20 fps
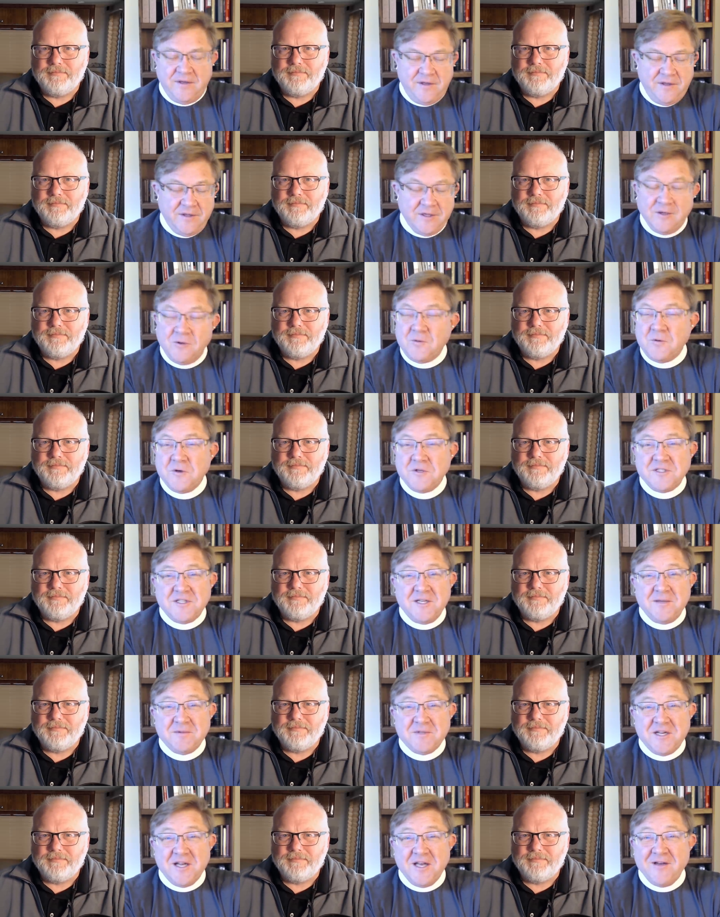Speaker 1: the Lord
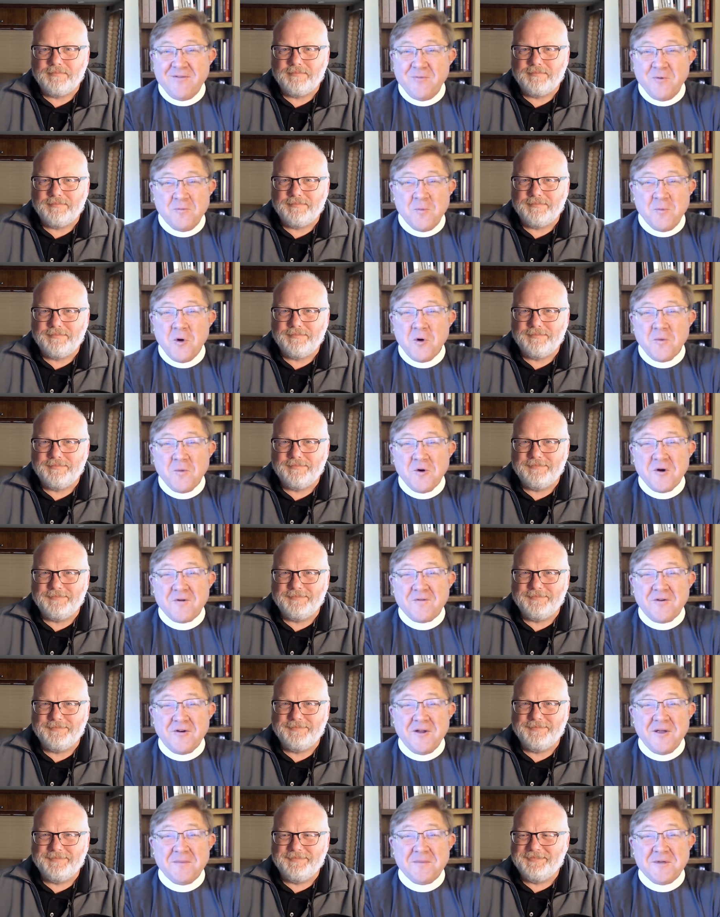seems to have more work
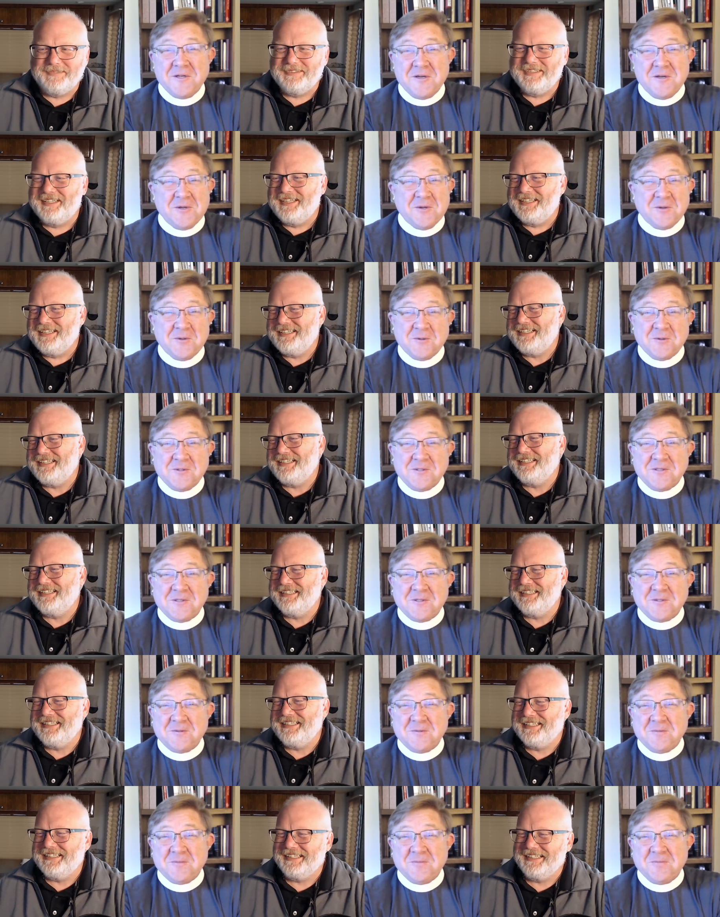for him to do.
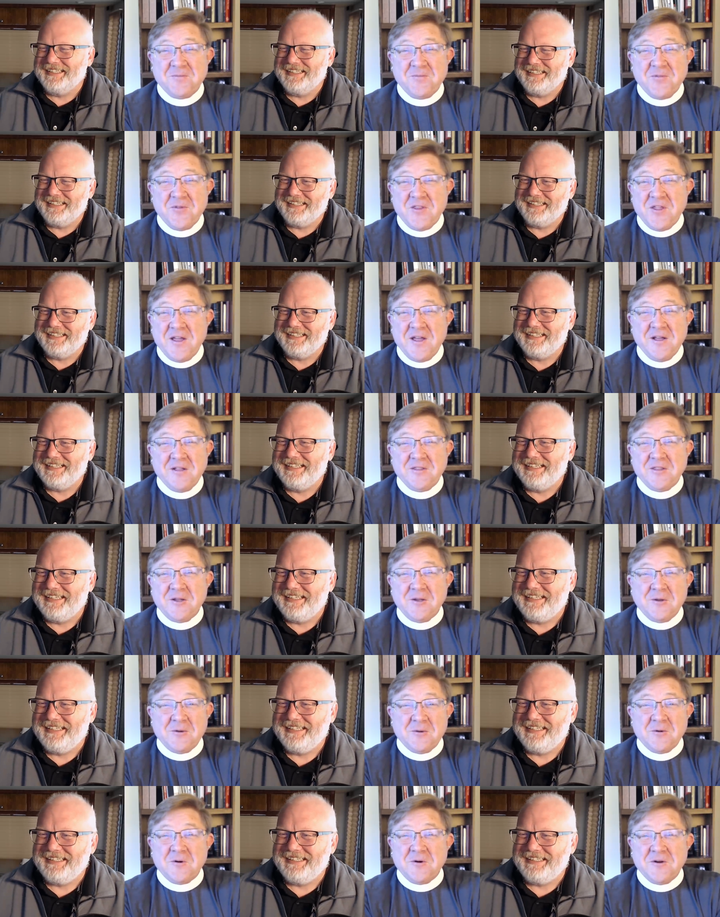So thank the
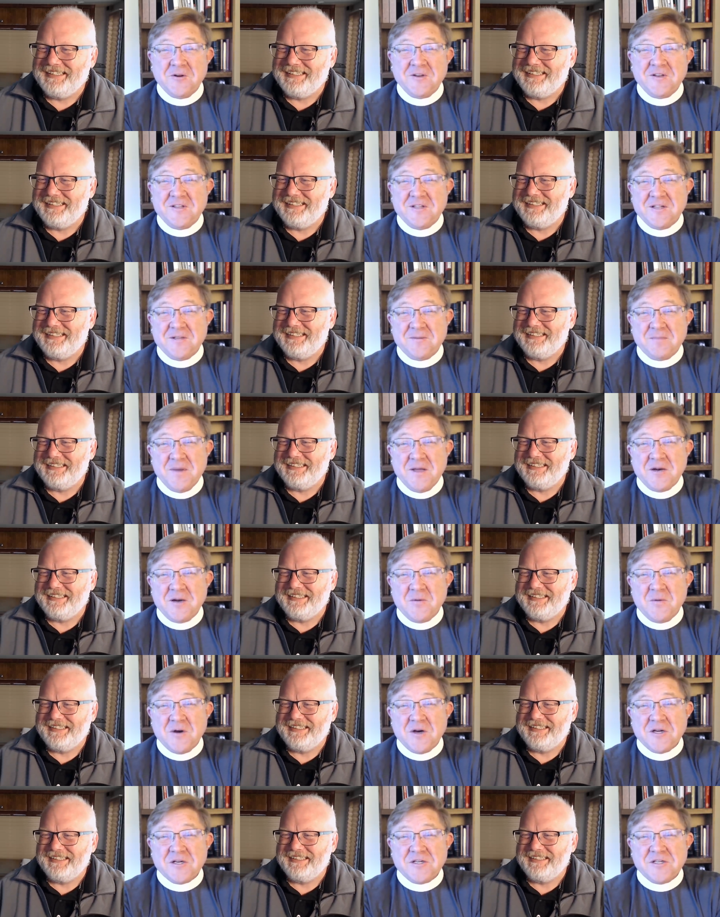Lord that Ben
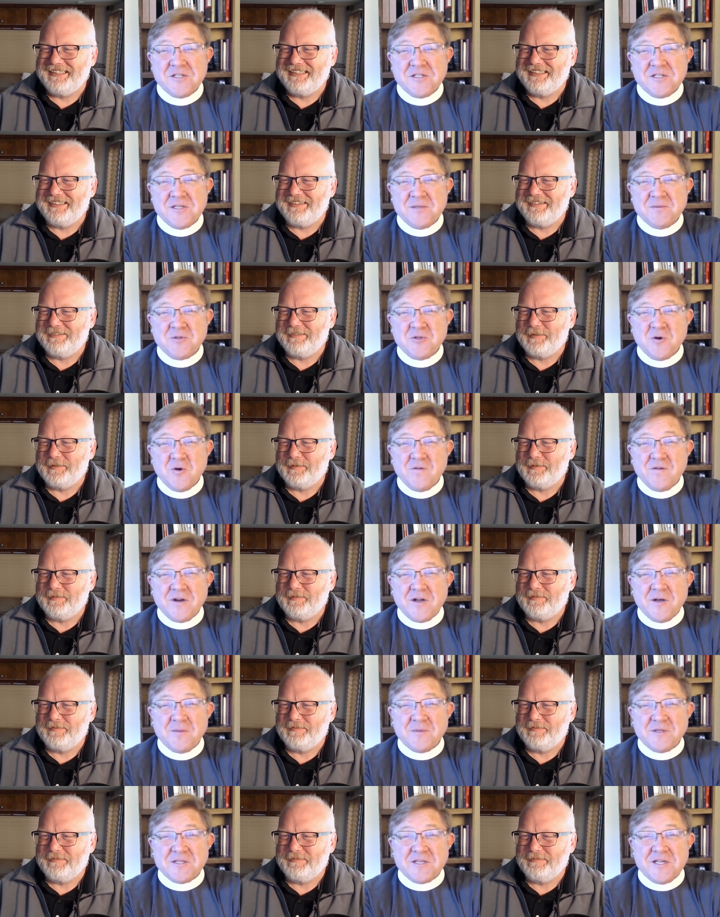Kwashi seems to
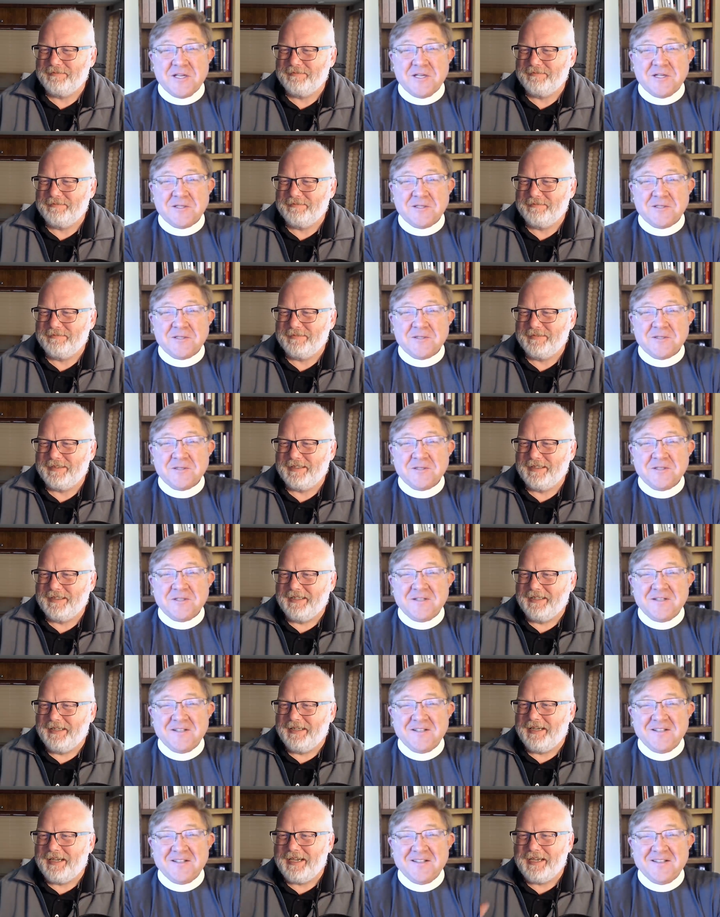
Speaker 2: overcome his cancer.
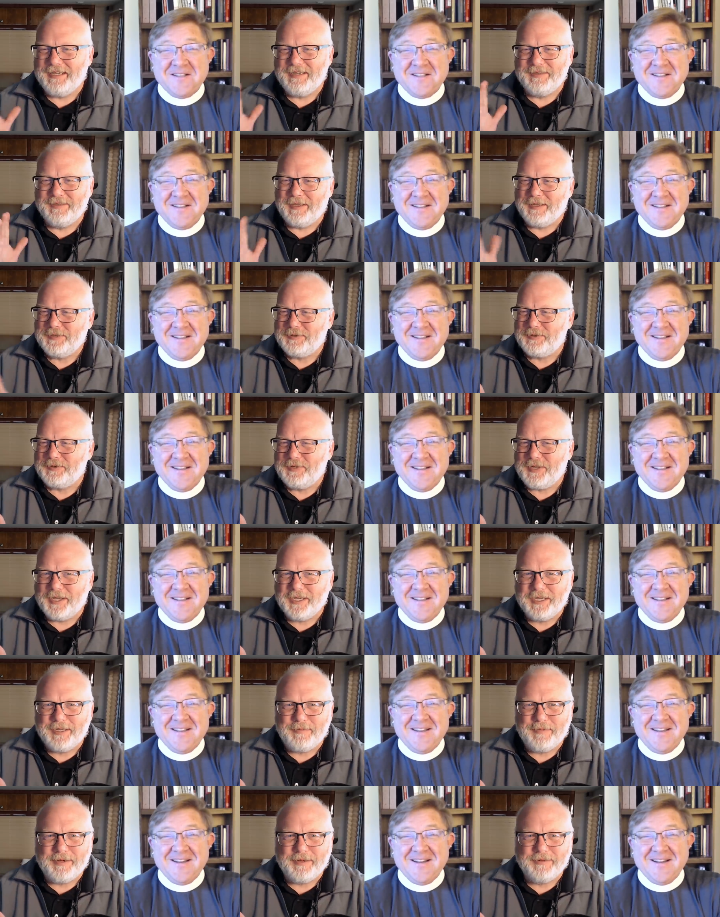Laz, we're
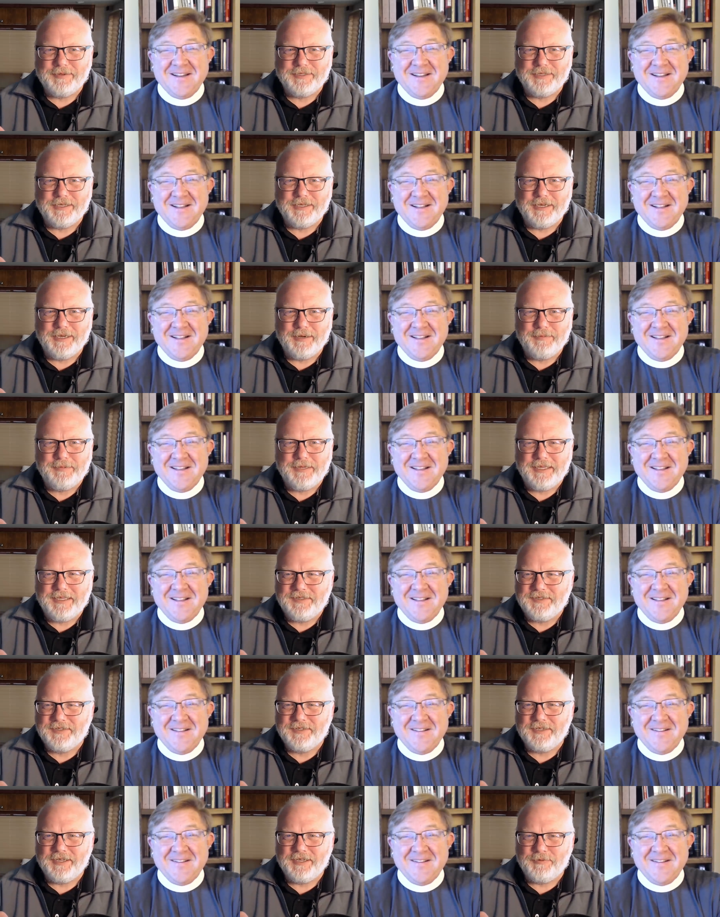talking about
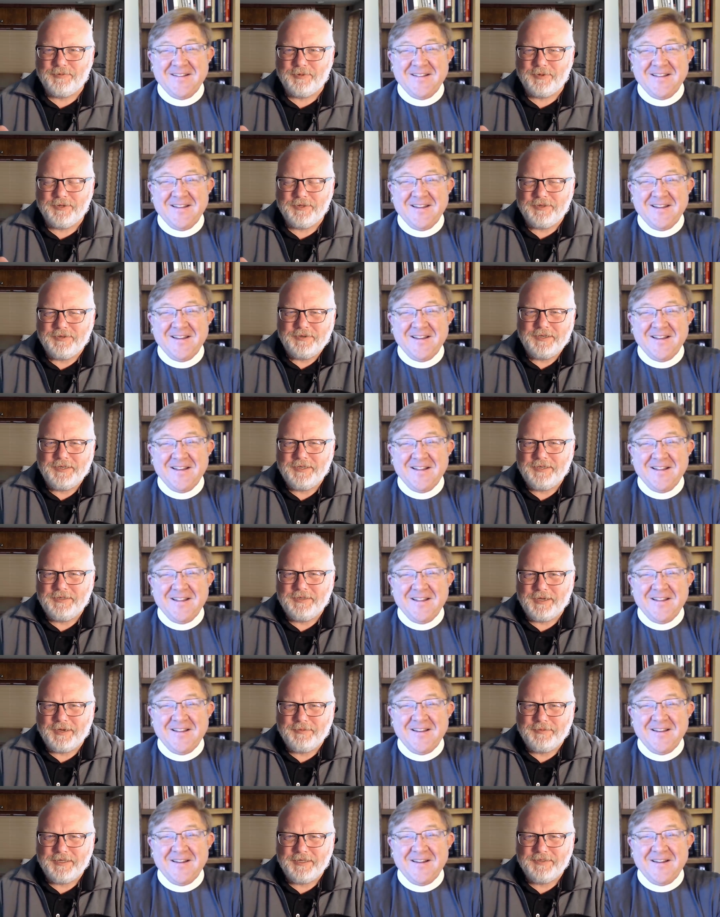updates. Were there any
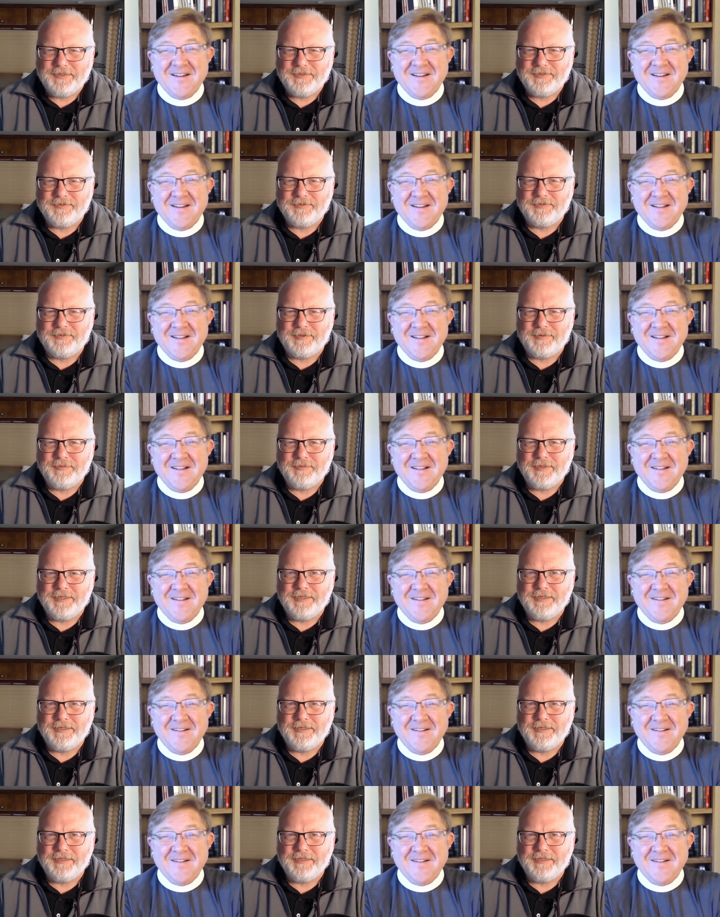updates from the